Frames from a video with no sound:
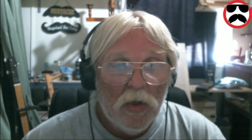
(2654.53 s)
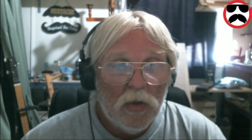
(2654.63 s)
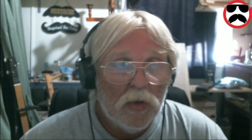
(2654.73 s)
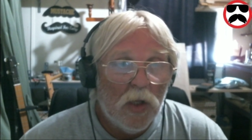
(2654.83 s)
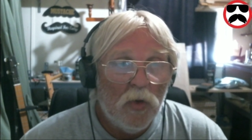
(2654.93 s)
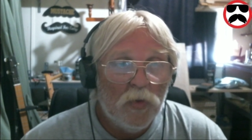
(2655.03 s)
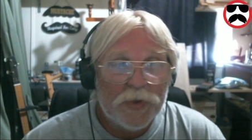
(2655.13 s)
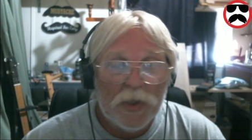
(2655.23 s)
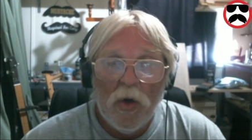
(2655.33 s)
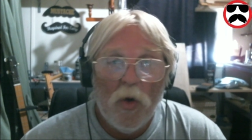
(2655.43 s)

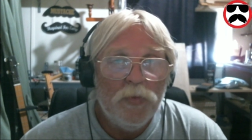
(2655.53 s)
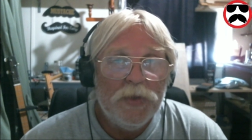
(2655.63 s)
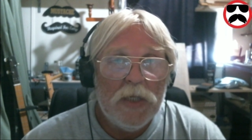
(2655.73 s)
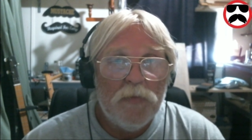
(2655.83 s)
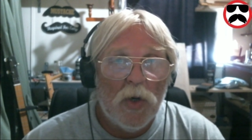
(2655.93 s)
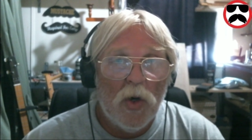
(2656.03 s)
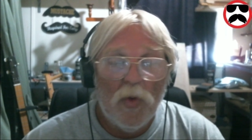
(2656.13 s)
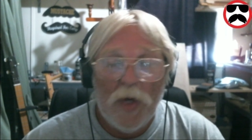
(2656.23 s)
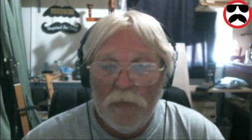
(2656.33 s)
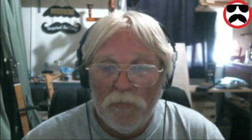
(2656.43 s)
Lowe's and Home
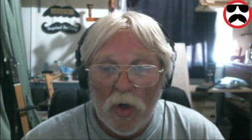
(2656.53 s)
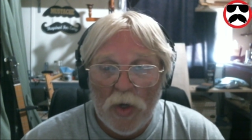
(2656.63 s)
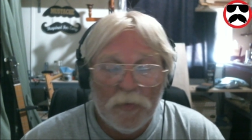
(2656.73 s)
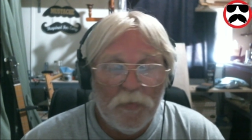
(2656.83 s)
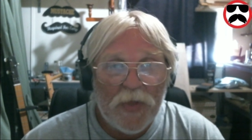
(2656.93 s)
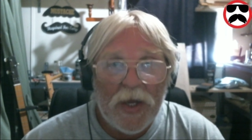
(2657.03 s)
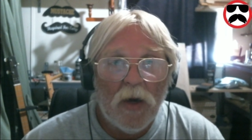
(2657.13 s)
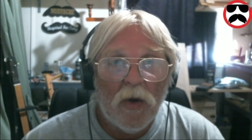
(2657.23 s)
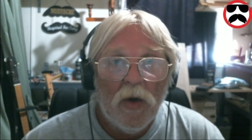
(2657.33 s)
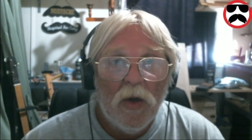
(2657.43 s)
Depot and bought them
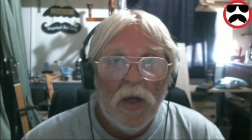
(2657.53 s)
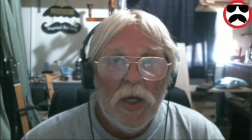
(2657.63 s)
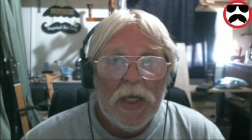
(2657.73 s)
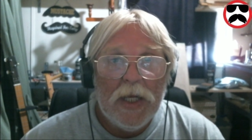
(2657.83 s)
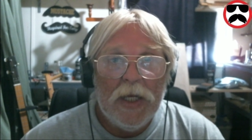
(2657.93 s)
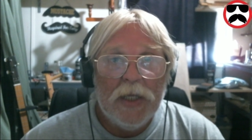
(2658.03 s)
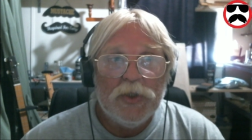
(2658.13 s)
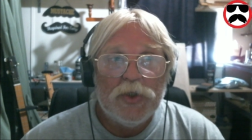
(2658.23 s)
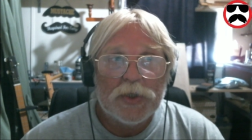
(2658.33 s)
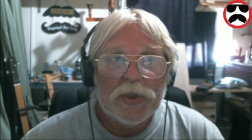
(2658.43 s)
there.
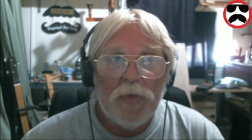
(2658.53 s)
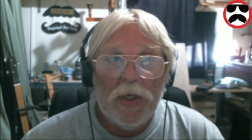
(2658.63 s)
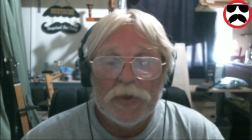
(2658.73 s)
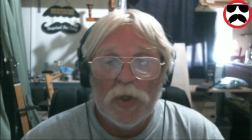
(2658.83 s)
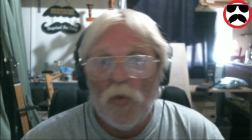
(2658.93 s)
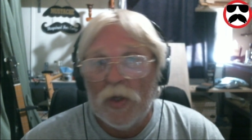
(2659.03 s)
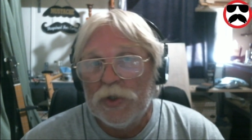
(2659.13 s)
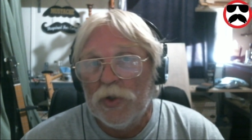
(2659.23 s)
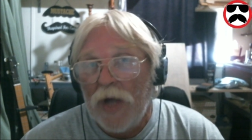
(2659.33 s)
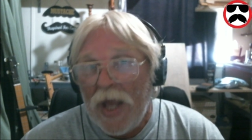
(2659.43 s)
It just depends on
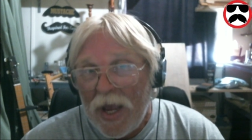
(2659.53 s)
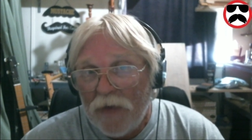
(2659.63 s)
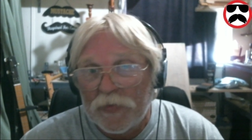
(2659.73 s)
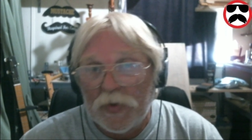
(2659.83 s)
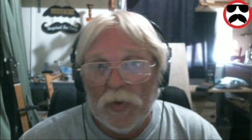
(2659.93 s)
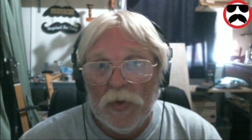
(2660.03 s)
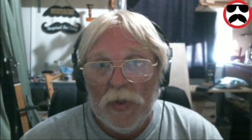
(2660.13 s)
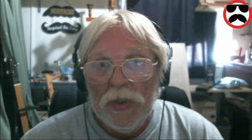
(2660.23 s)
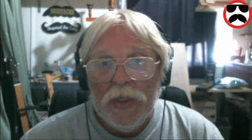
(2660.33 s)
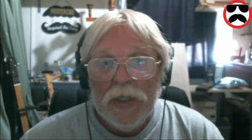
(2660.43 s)
what you're after.
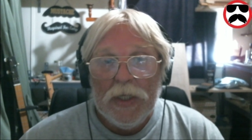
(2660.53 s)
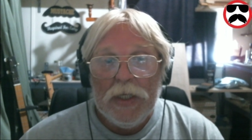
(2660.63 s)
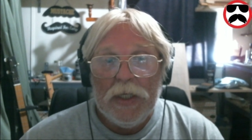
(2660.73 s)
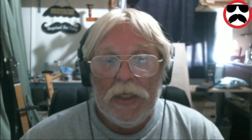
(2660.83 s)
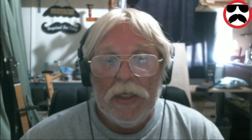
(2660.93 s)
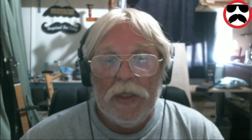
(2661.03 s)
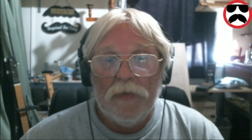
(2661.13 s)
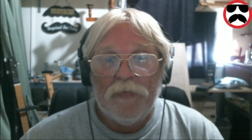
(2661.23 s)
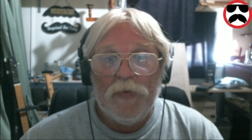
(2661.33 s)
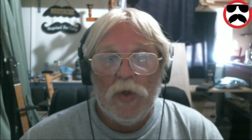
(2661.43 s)

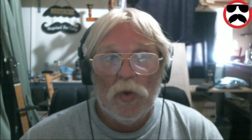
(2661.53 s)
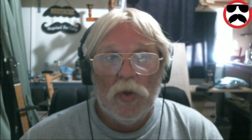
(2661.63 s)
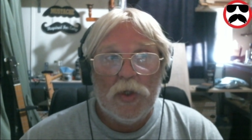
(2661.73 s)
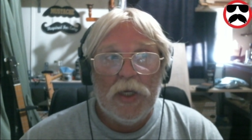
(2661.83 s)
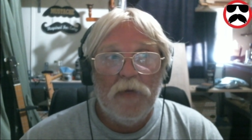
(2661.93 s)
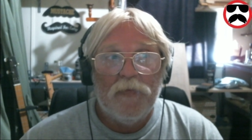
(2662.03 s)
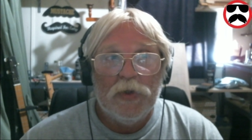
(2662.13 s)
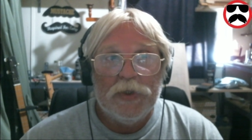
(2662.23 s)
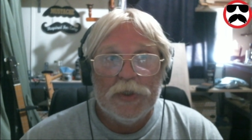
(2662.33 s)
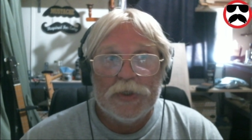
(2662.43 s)
If you're looking
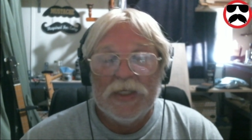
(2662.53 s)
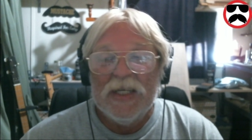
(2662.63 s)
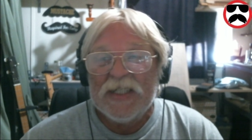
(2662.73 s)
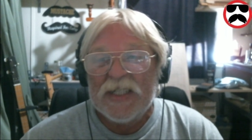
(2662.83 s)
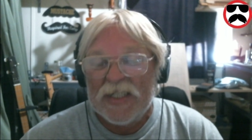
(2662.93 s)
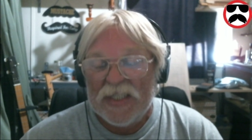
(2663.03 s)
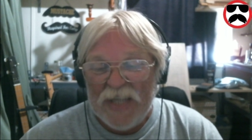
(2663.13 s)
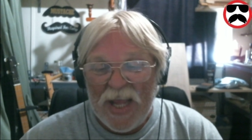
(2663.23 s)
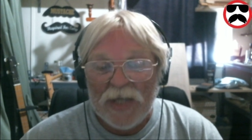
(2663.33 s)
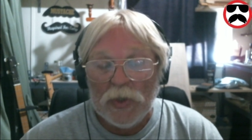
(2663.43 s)
for just
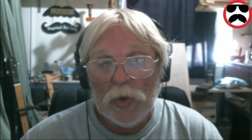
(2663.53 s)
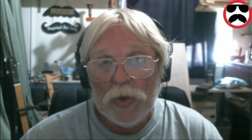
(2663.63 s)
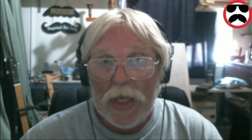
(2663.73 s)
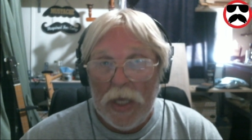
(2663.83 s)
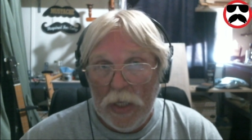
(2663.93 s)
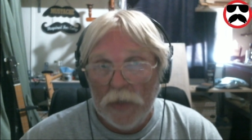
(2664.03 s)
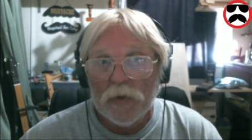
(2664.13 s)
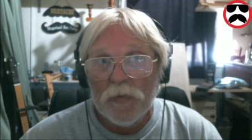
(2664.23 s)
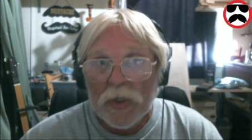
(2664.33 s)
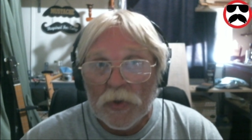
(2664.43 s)
standard
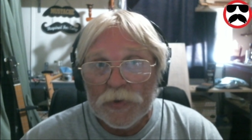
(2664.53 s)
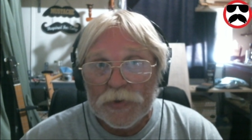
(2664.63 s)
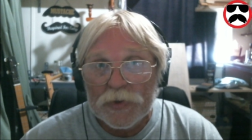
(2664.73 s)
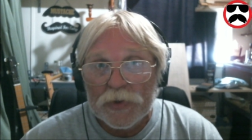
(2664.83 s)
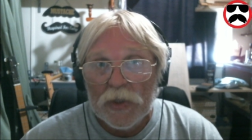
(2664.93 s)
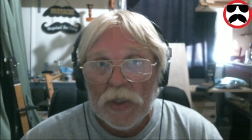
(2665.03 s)
end mills,